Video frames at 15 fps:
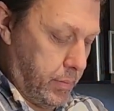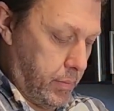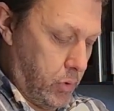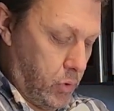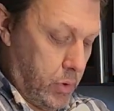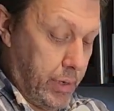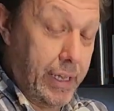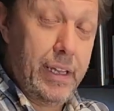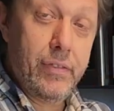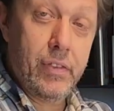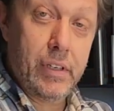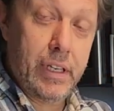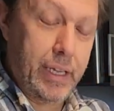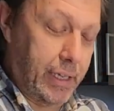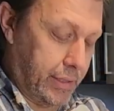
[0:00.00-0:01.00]
or
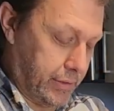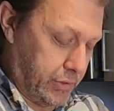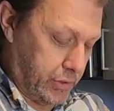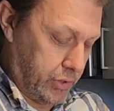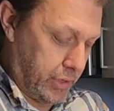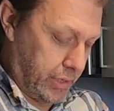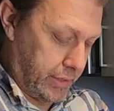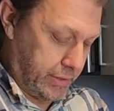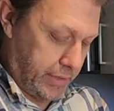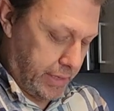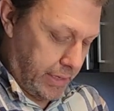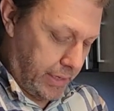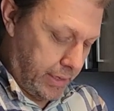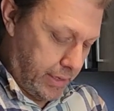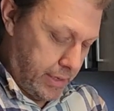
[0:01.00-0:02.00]
even heat, should I
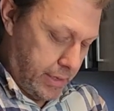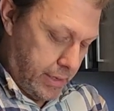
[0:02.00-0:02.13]
say.